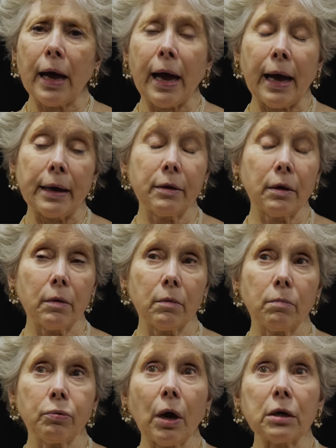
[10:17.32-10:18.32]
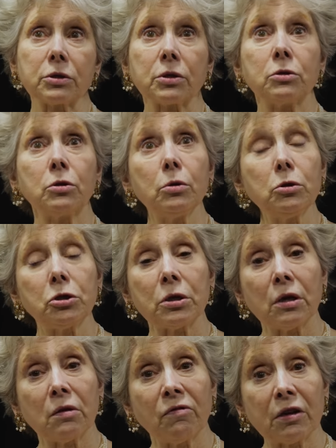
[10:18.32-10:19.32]
And
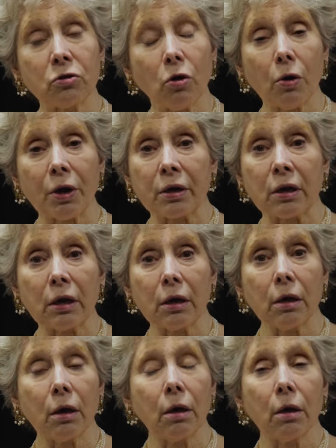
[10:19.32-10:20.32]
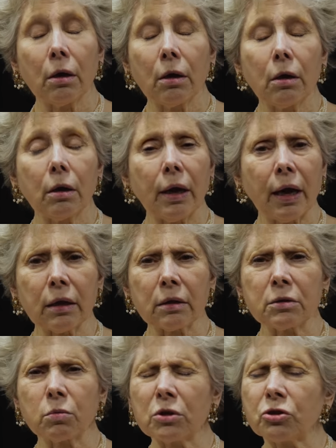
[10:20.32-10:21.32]
prostitution in Victorian
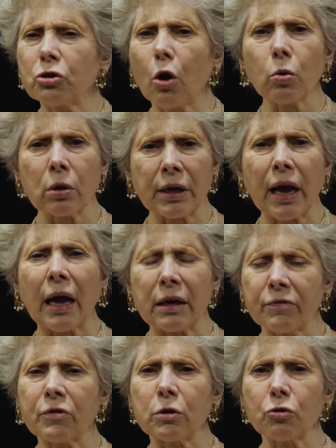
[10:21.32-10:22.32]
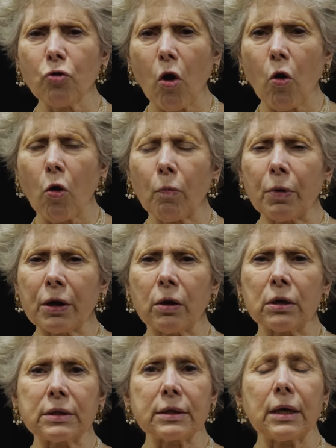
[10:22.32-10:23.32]
England was totally out of control
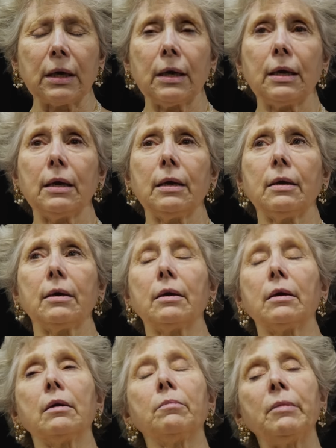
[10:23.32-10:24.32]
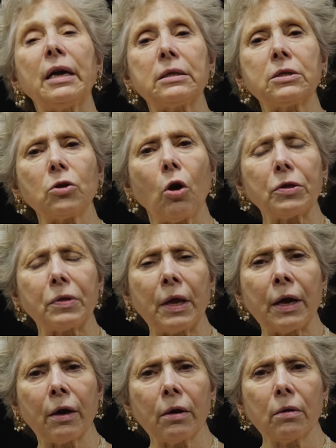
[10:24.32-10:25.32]
because men sought
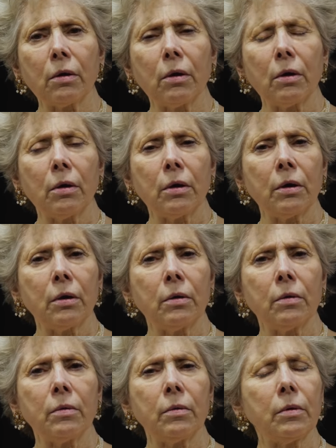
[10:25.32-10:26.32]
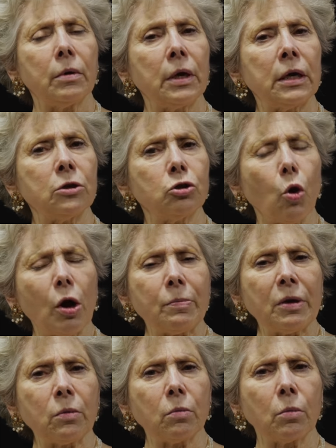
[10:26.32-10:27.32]
their
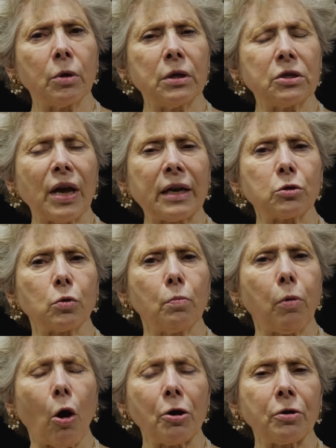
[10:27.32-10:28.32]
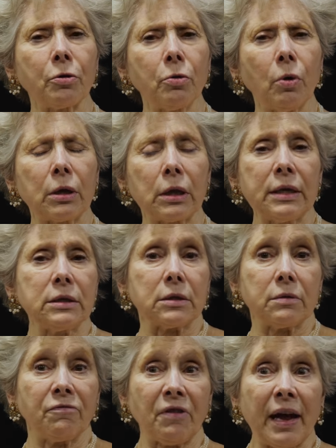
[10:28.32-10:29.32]
enjoyment with a sexual partner who at
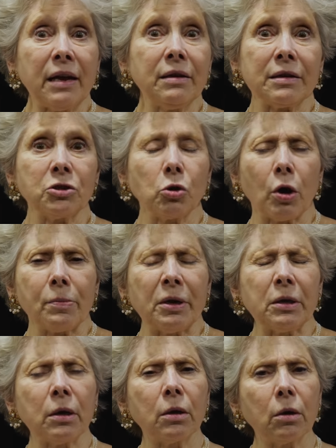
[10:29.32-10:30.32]
least feigned enjoyment